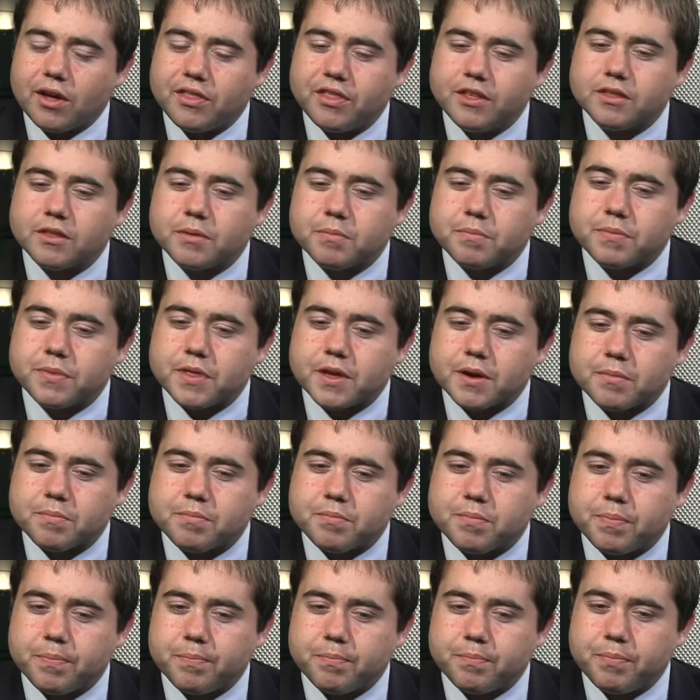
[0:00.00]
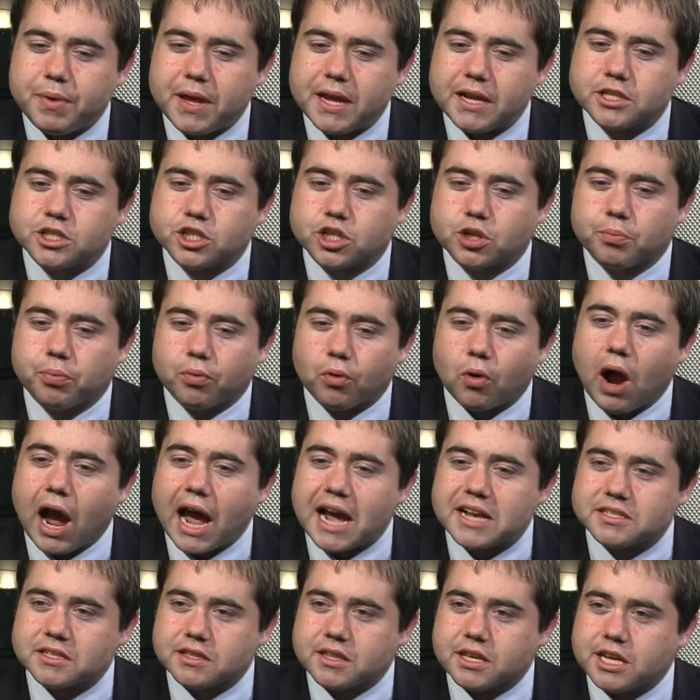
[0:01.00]
think the big
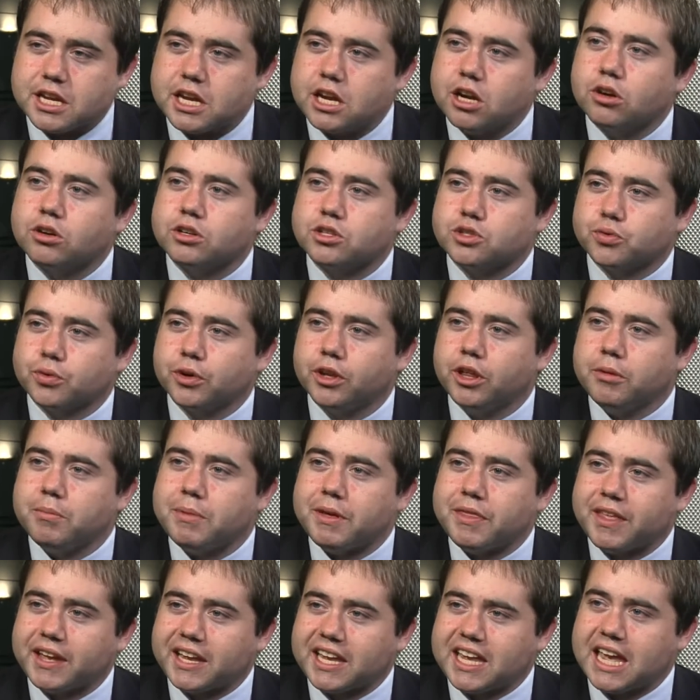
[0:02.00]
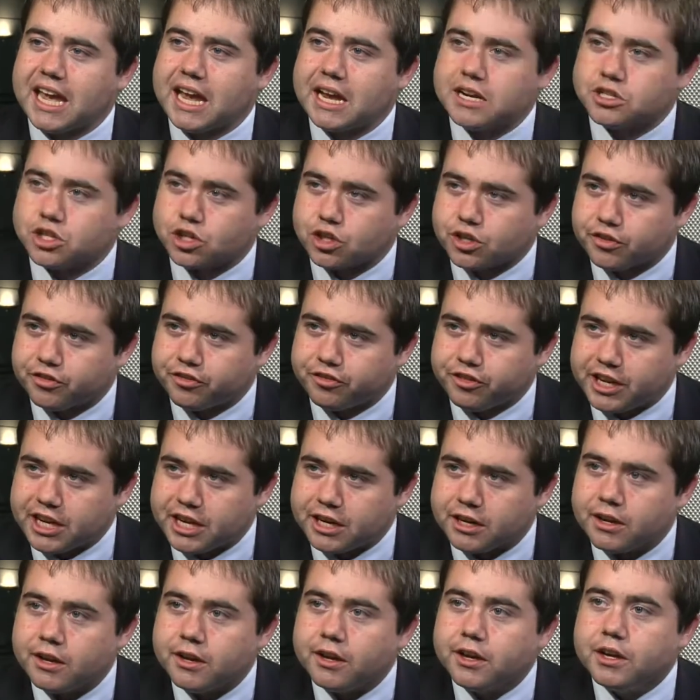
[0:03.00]
surprise of the year has really been the Cantor
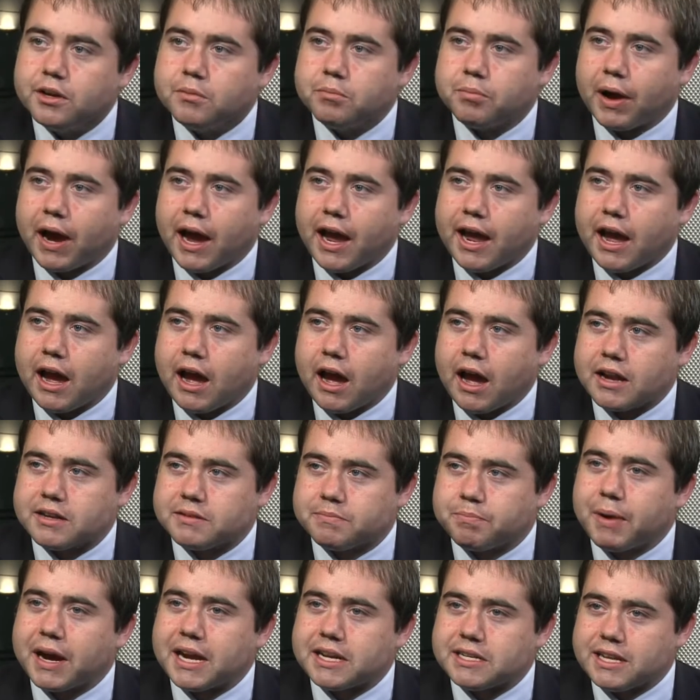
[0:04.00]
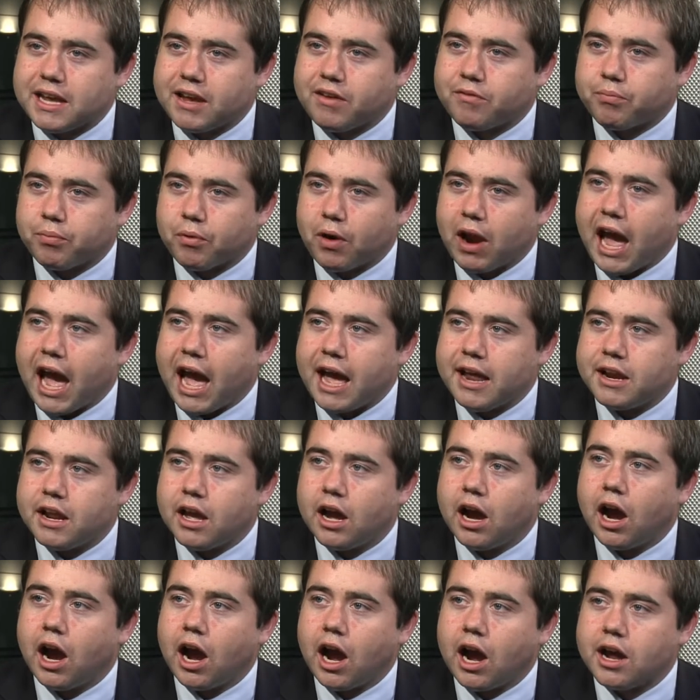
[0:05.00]
defeat by Dave Bratt,
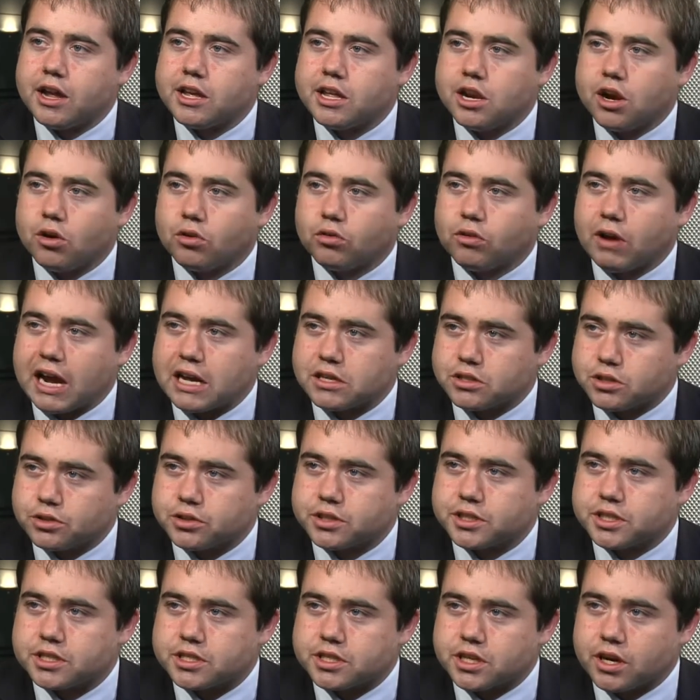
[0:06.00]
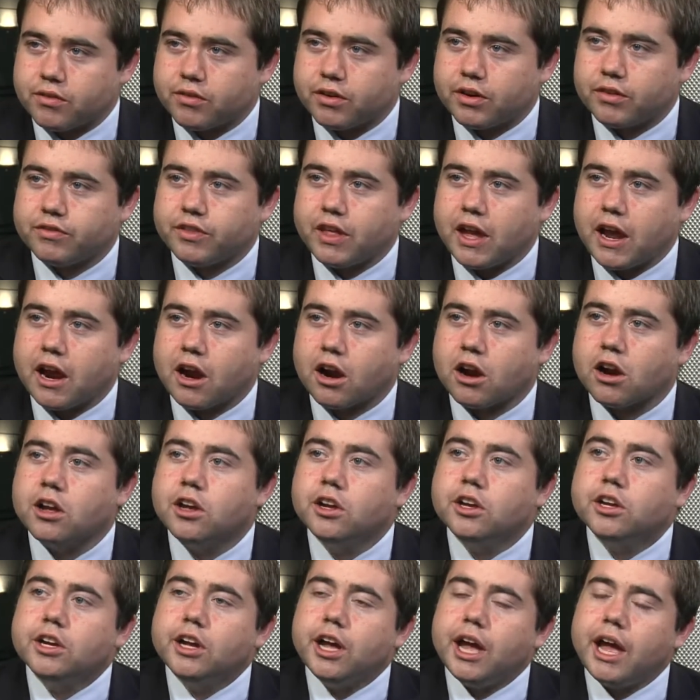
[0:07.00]
grassroots conservative there.
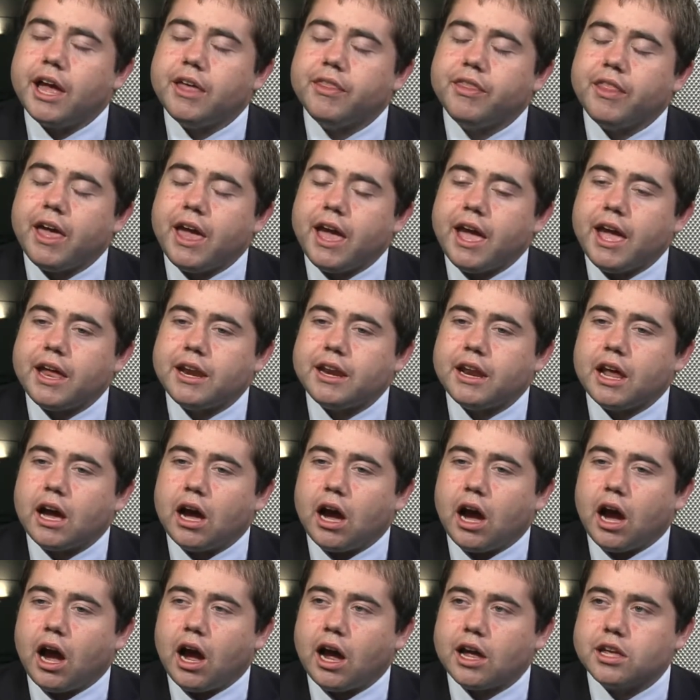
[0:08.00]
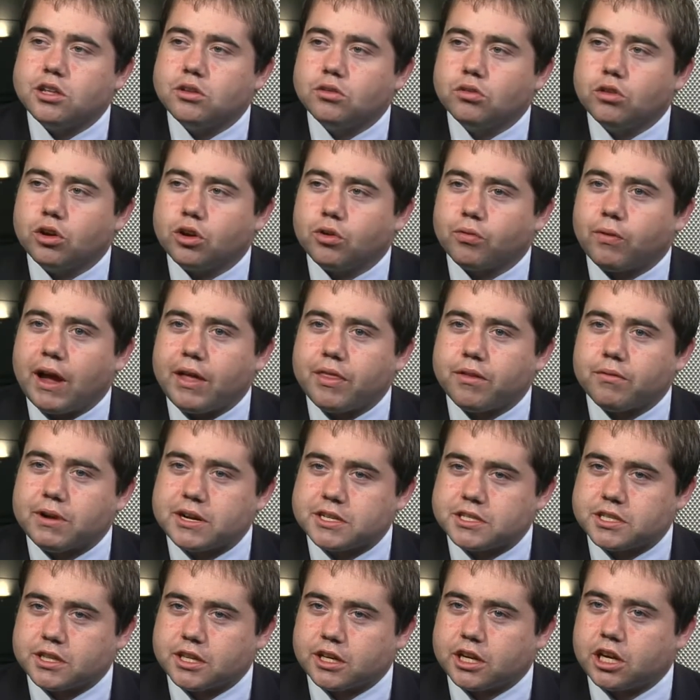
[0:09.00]
And then you look around the
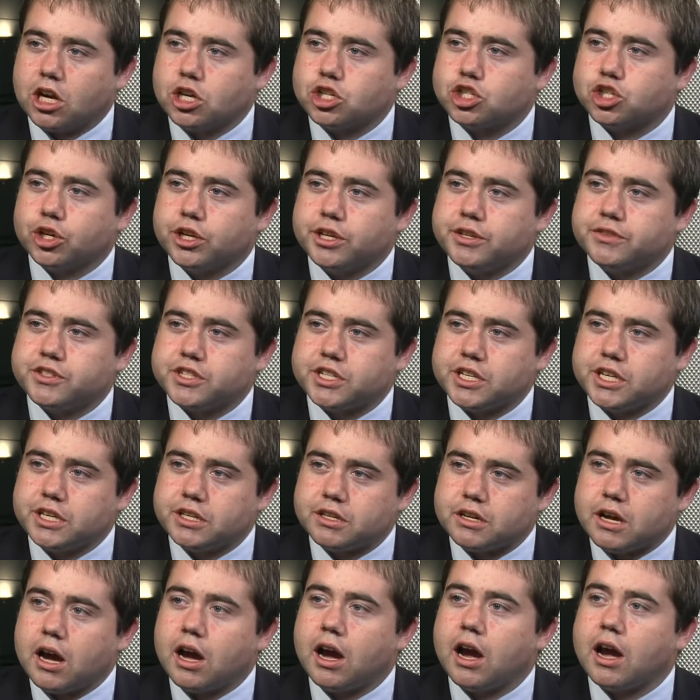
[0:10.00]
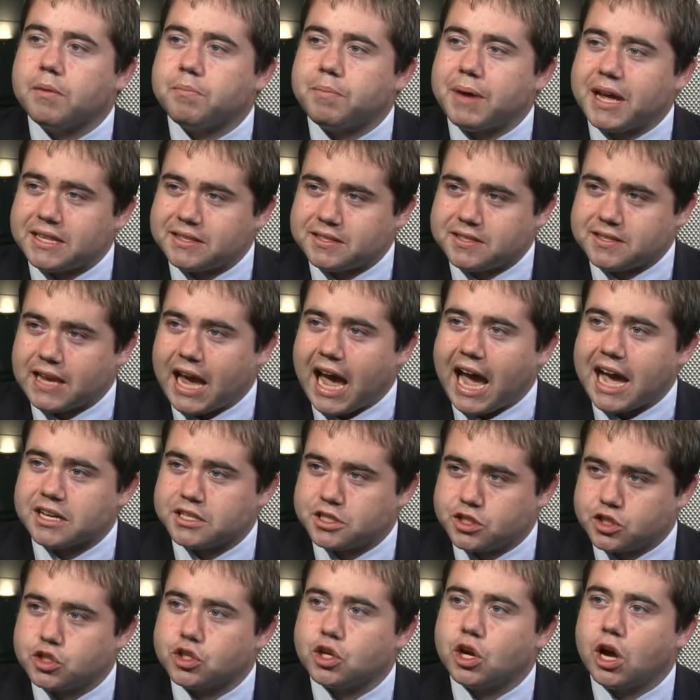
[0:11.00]
rest of the country, you've seen Ben
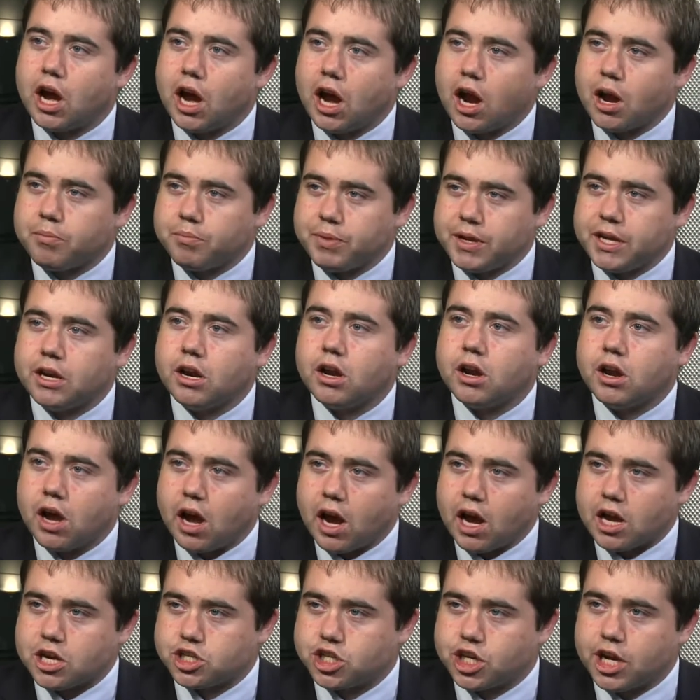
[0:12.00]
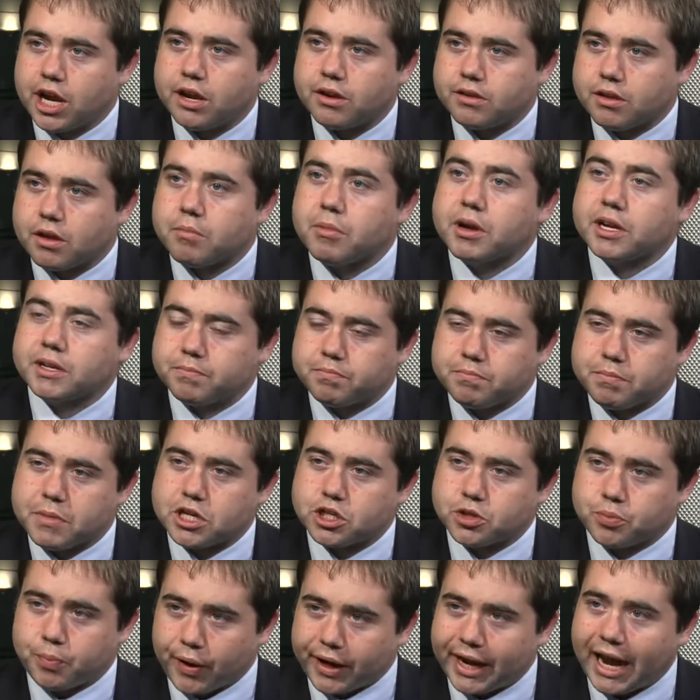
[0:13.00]
Sass beat
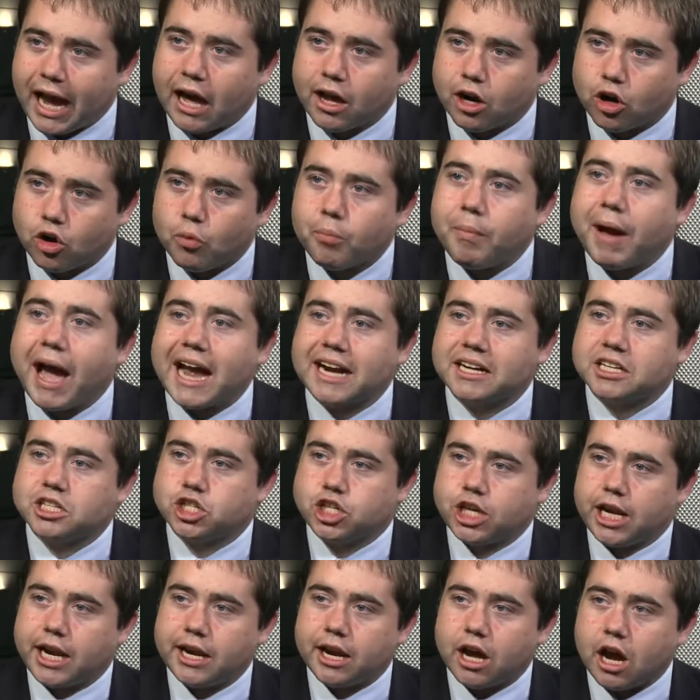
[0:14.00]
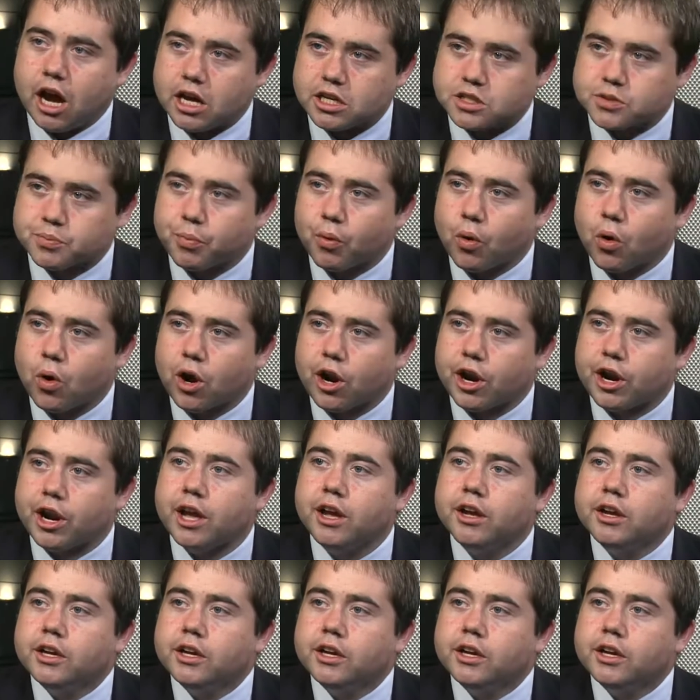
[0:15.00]
Mitch McConnell-backed Shane Osborne.